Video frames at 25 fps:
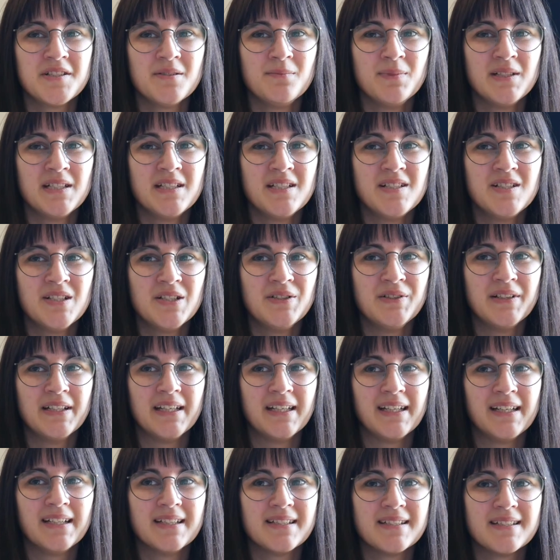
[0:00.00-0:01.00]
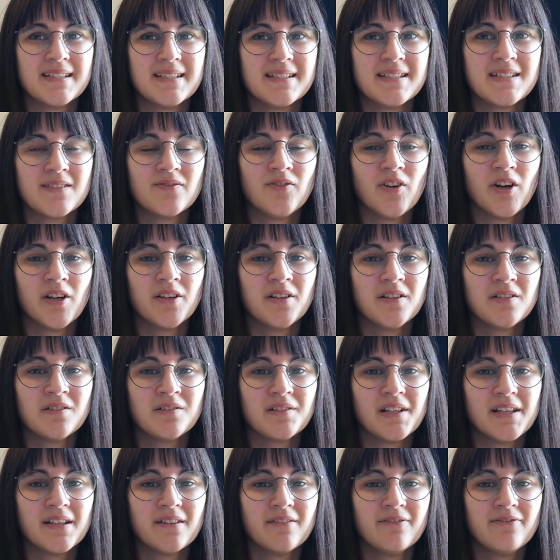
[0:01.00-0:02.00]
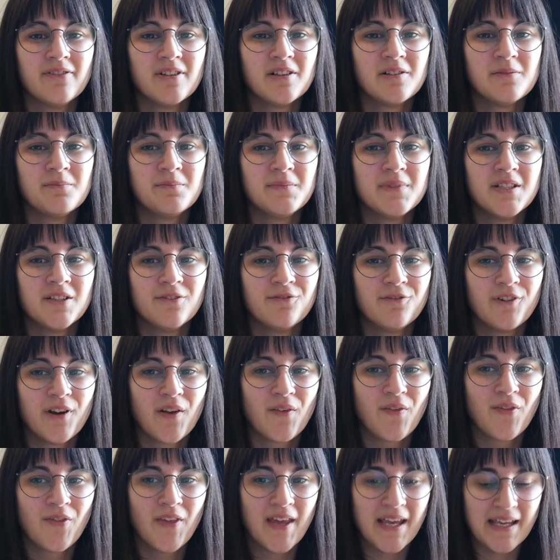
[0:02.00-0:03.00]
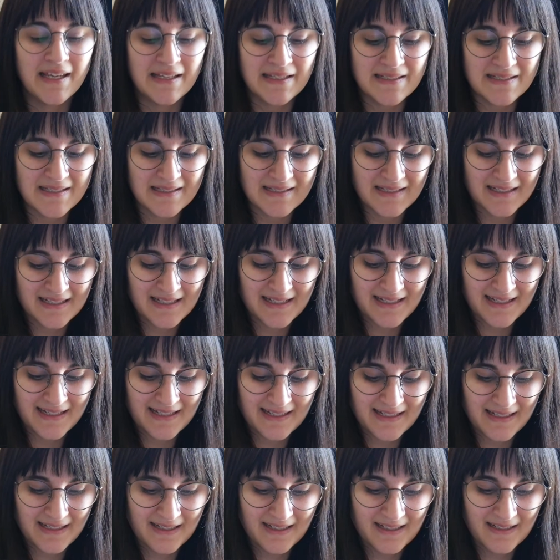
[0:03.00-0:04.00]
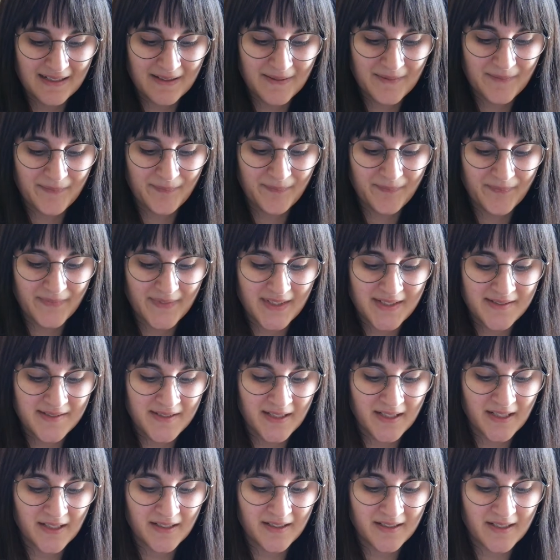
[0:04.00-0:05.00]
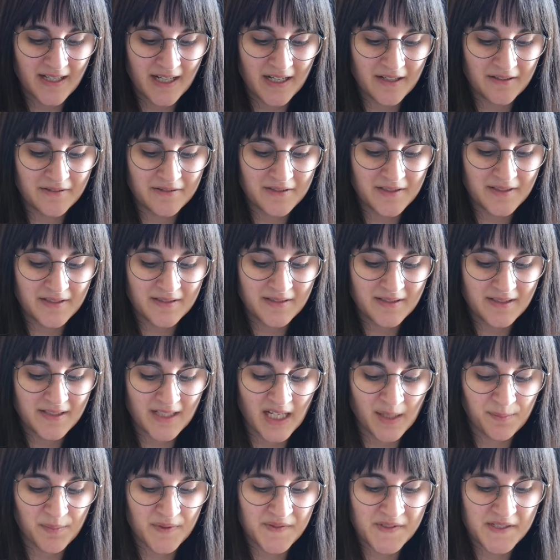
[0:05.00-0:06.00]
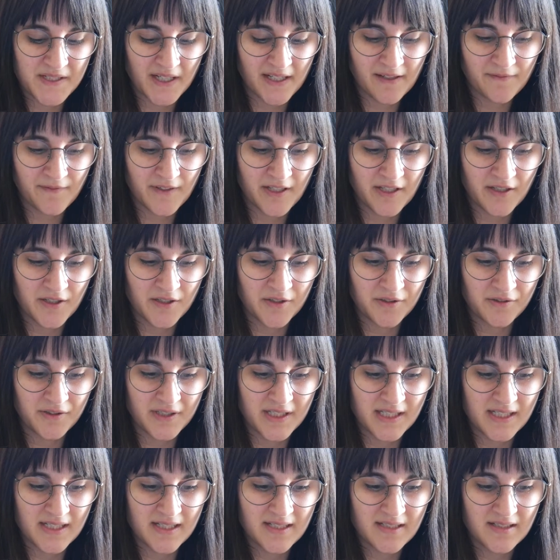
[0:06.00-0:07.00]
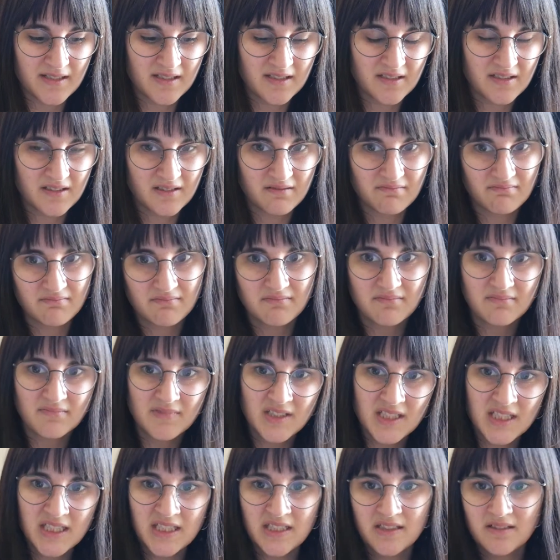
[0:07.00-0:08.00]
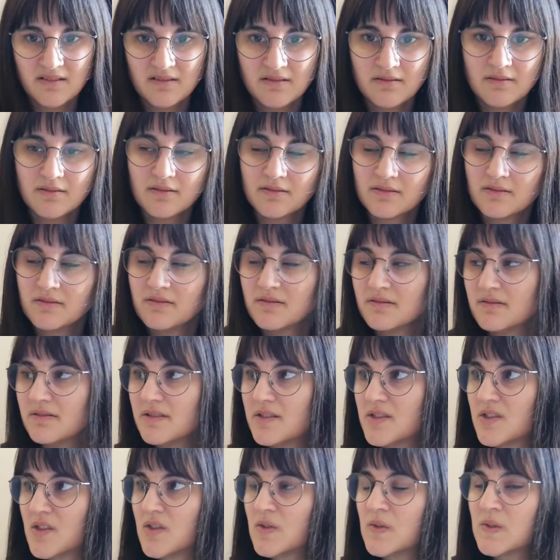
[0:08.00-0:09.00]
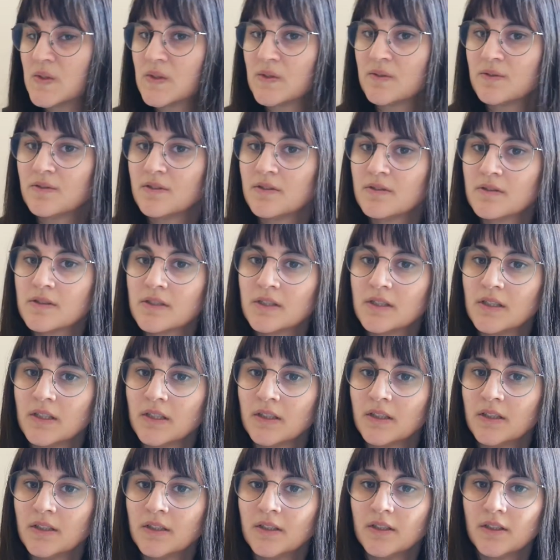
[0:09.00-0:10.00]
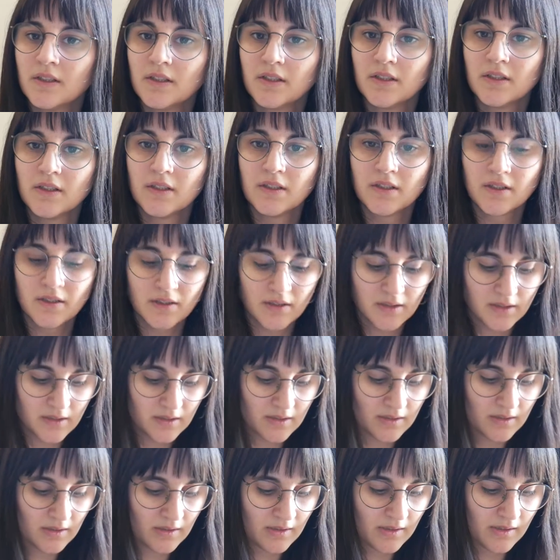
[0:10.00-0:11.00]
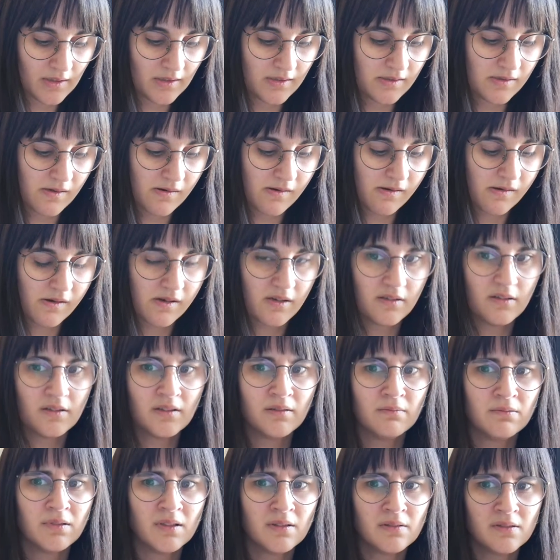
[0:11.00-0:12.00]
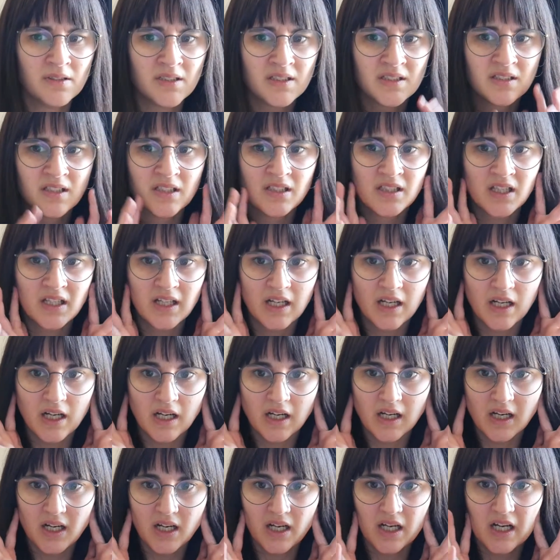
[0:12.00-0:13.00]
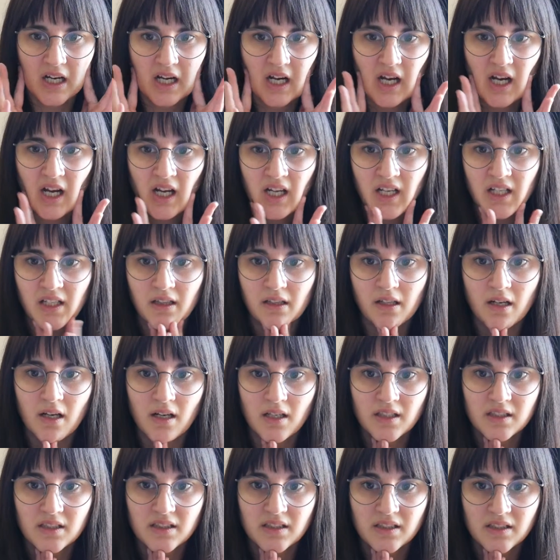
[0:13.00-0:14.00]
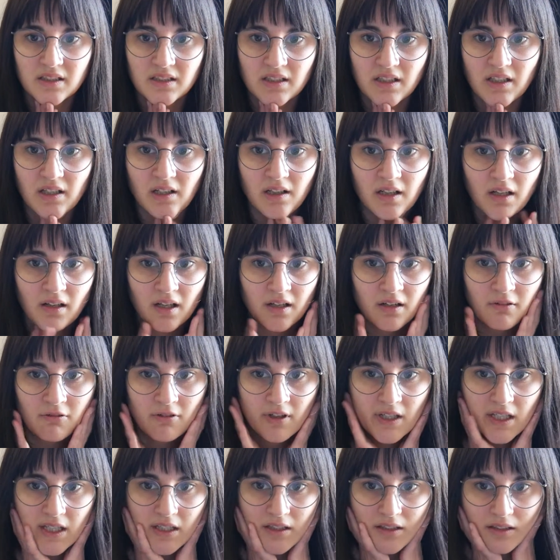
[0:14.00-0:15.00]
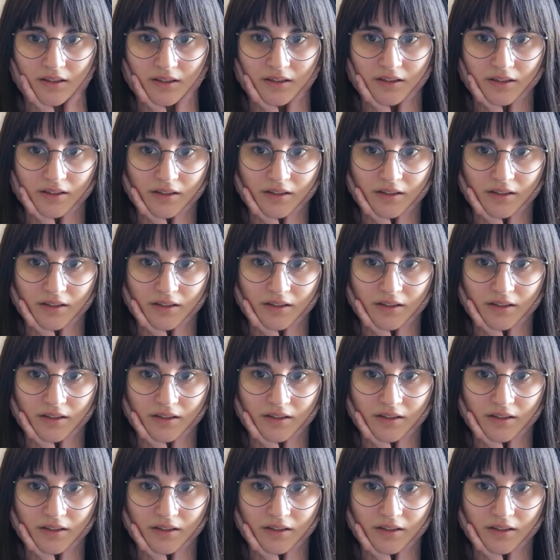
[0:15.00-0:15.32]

to be doing. It's fun to like film different things. The sitting down type of style video is so interesting. You can probably see that I lost a lot of weight